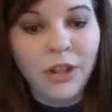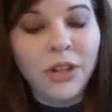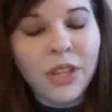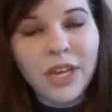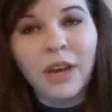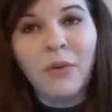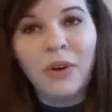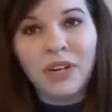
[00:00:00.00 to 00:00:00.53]
another
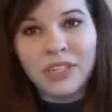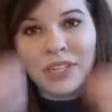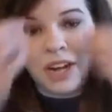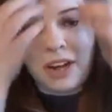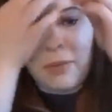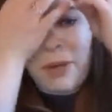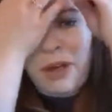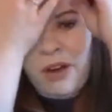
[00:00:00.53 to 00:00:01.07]
thing I wanted to
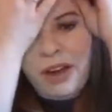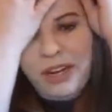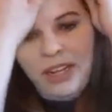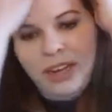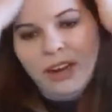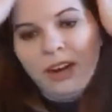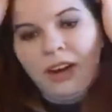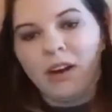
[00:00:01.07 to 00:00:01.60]
talk about
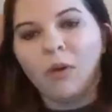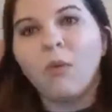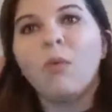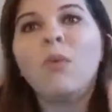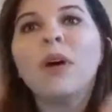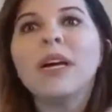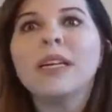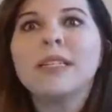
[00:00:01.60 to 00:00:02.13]
on here
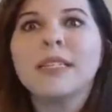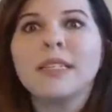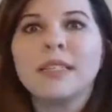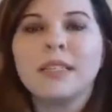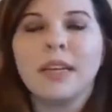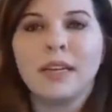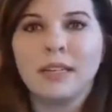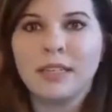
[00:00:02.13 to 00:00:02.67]
was
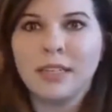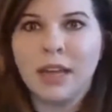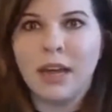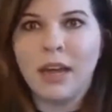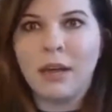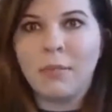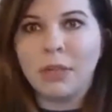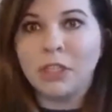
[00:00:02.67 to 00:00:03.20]

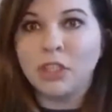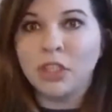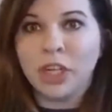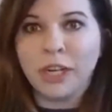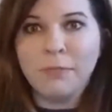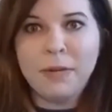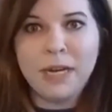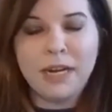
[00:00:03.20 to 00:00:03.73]
some
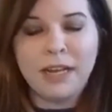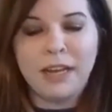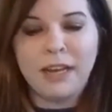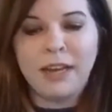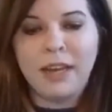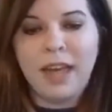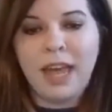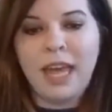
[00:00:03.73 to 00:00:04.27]
dream
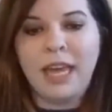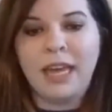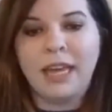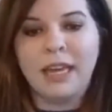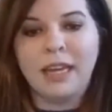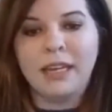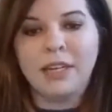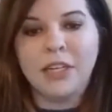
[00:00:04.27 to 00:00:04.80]
knitting
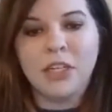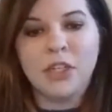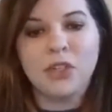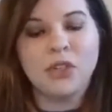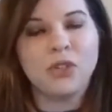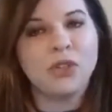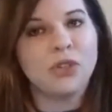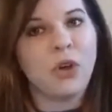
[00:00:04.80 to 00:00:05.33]
and
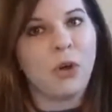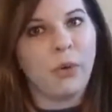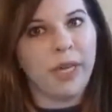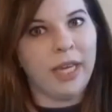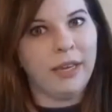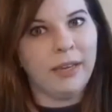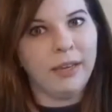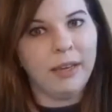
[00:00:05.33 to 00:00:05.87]

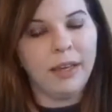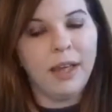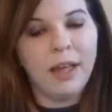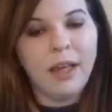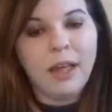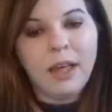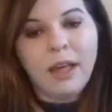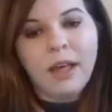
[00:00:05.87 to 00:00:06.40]
sewing.
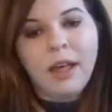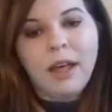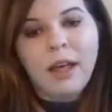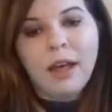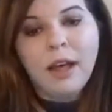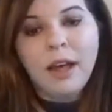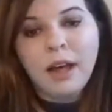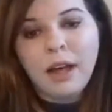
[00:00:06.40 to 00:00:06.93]

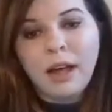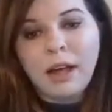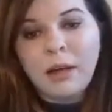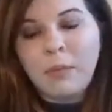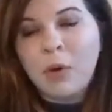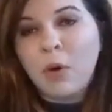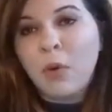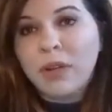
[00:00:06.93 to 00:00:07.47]

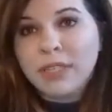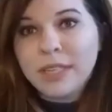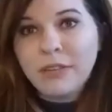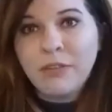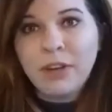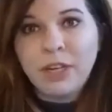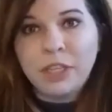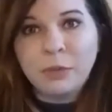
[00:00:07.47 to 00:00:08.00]
Um, once
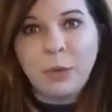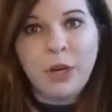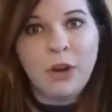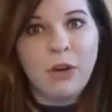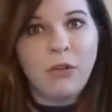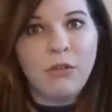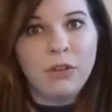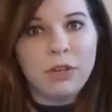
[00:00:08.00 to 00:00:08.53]
I finish
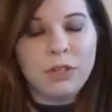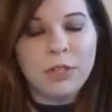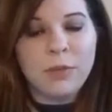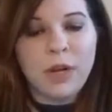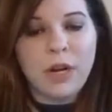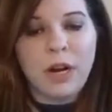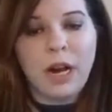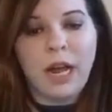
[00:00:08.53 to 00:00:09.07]
my No
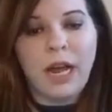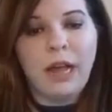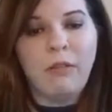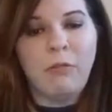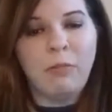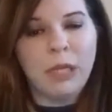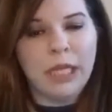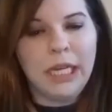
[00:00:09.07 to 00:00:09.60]
Frills Sweater, I
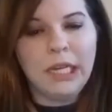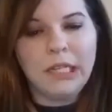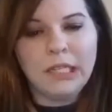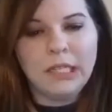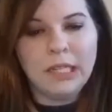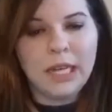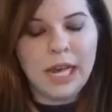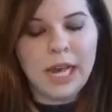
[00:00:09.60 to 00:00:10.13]
have
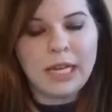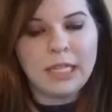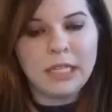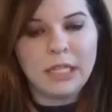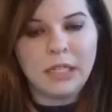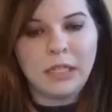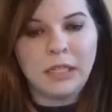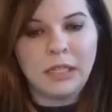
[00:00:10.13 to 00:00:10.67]
plans to
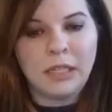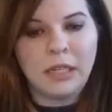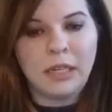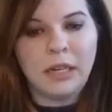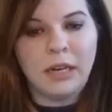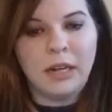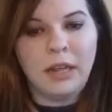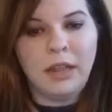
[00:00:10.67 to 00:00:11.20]
cast
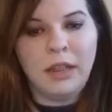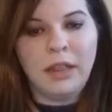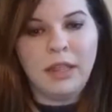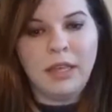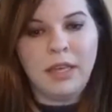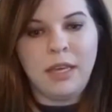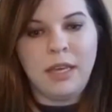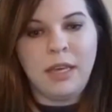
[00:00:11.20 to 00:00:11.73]
on
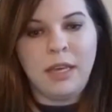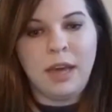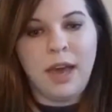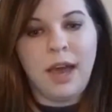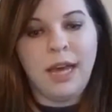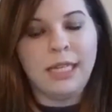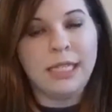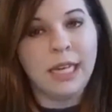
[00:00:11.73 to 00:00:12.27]
the
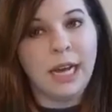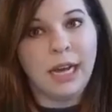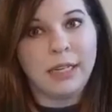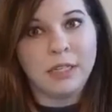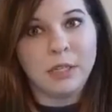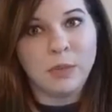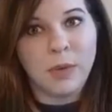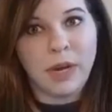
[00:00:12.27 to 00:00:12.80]
High
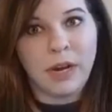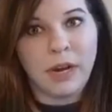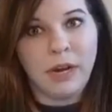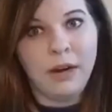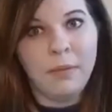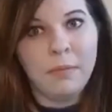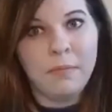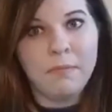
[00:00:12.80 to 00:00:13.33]
Tide
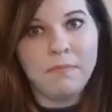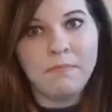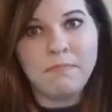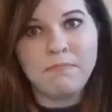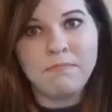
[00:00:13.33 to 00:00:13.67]
Sweater